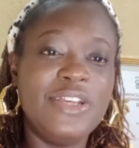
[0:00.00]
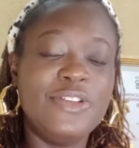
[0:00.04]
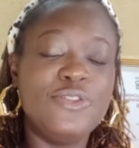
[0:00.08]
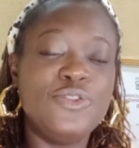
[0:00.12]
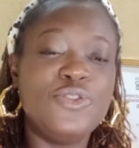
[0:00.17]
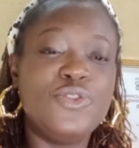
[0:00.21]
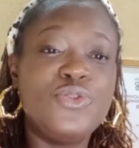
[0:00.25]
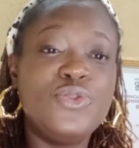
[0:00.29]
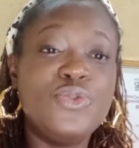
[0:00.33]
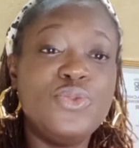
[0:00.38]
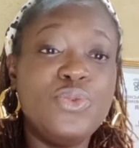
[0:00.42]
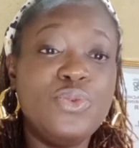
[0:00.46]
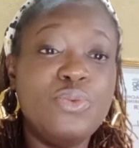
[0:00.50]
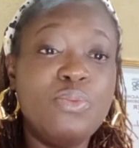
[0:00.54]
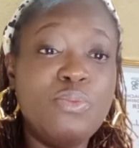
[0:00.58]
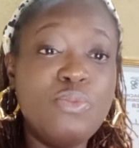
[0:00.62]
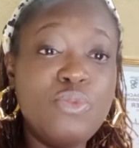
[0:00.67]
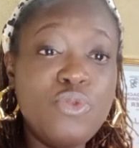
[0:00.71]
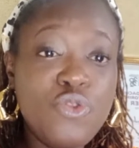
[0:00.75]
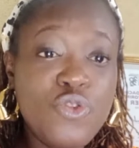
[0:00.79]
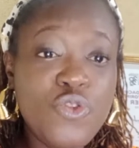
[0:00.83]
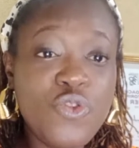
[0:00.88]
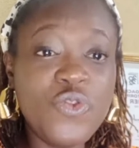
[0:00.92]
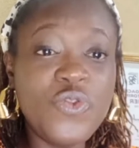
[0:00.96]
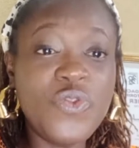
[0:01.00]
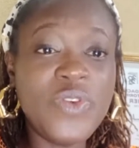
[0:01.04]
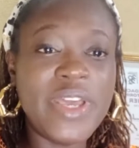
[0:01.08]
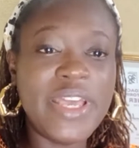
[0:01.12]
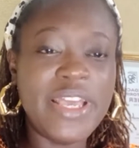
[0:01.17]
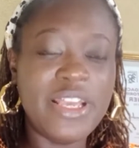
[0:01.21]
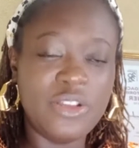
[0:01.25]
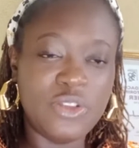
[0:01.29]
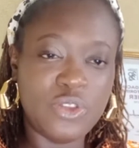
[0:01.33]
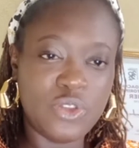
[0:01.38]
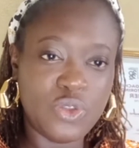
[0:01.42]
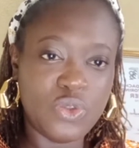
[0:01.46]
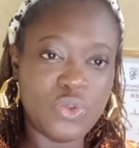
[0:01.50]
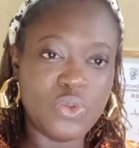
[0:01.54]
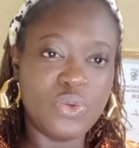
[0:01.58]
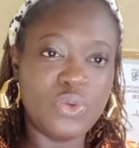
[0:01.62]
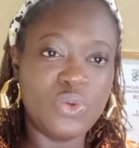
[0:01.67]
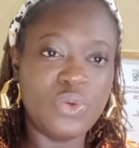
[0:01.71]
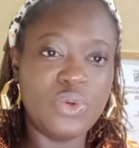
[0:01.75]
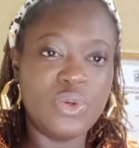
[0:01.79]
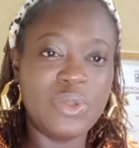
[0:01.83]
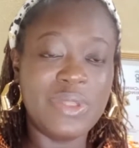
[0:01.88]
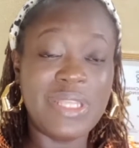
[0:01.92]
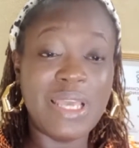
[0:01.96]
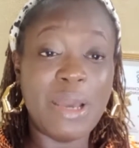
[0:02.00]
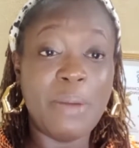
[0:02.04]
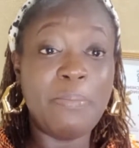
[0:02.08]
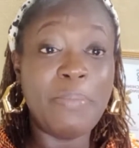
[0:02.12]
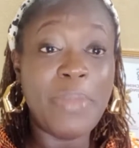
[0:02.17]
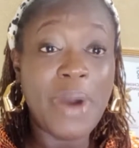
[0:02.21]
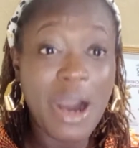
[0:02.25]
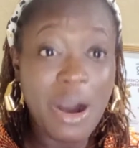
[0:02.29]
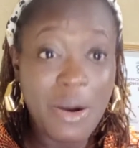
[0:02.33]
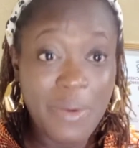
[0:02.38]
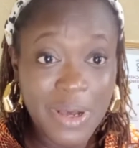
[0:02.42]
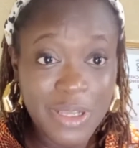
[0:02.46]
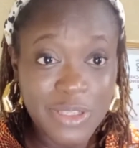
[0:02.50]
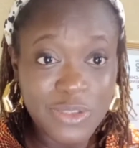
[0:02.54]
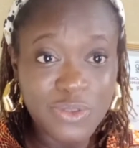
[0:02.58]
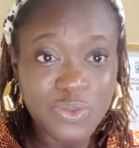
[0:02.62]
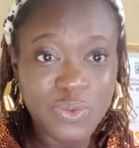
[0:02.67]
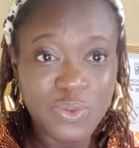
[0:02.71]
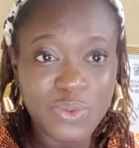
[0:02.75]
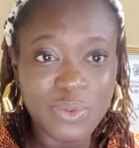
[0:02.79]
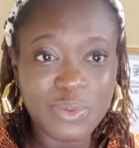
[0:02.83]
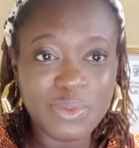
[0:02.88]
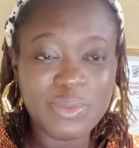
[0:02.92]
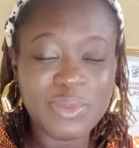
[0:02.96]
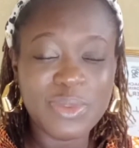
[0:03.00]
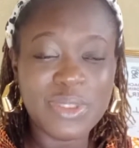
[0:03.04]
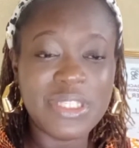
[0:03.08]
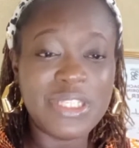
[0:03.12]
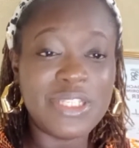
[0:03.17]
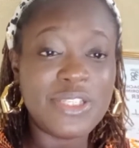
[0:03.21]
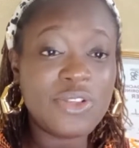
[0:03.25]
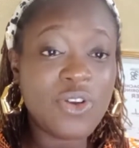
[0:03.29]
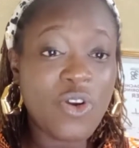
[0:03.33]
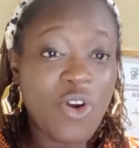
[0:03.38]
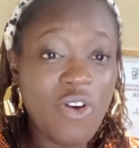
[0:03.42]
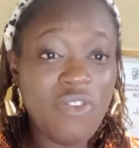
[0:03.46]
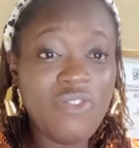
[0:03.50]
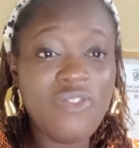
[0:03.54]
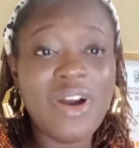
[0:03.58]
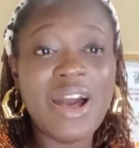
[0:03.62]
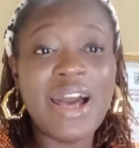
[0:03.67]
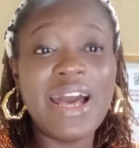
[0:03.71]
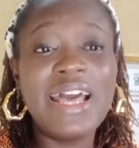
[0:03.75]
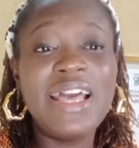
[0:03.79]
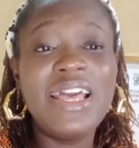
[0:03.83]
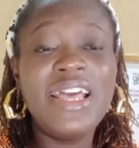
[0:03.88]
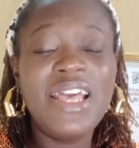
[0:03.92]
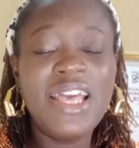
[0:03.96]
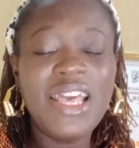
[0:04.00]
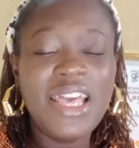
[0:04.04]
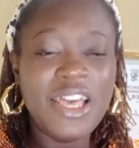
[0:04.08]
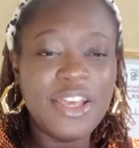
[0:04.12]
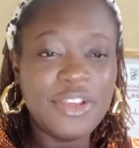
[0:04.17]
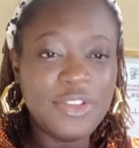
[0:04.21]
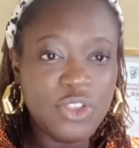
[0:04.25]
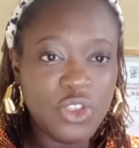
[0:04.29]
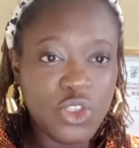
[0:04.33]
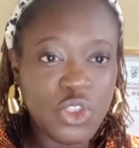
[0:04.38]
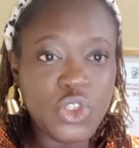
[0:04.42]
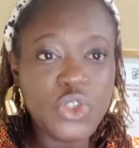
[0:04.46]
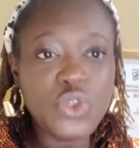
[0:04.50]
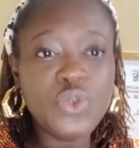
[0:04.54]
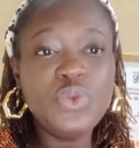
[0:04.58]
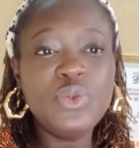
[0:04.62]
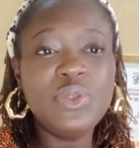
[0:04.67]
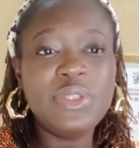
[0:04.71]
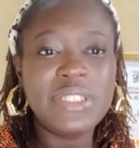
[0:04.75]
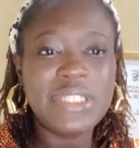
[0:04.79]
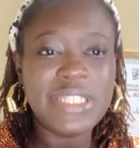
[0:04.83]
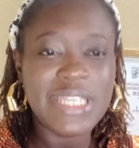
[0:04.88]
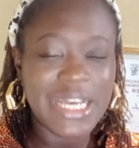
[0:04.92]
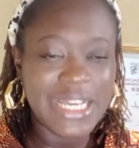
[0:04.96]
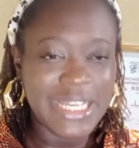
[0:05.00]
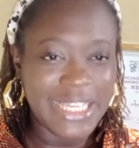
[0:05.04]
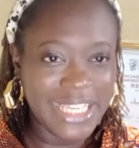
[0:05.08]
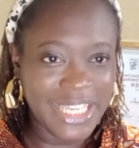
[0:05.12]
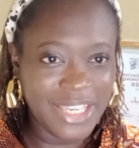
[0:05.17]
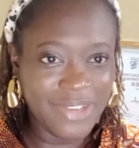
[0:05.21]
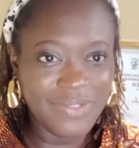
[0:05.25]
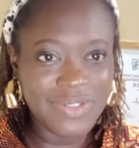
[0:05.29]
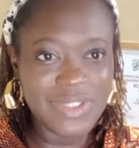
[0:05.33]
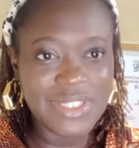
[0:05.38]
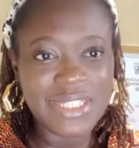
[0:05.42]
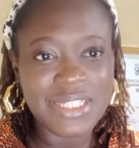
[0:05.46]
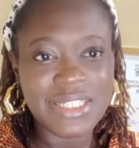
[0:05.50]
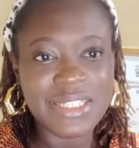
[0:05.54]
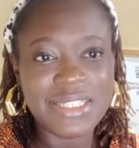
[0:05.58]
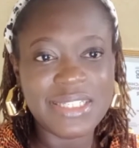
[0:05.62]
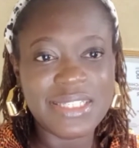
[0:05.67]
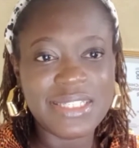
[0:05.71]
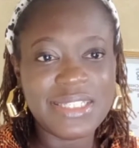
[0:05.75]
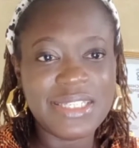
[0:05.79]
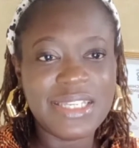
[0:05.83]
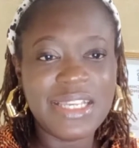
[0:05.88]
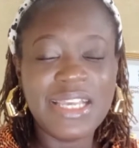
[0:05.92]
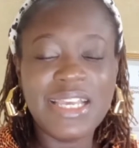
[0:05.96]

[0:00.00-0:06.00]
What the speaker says: to move into their power zone, discover and use their giftings,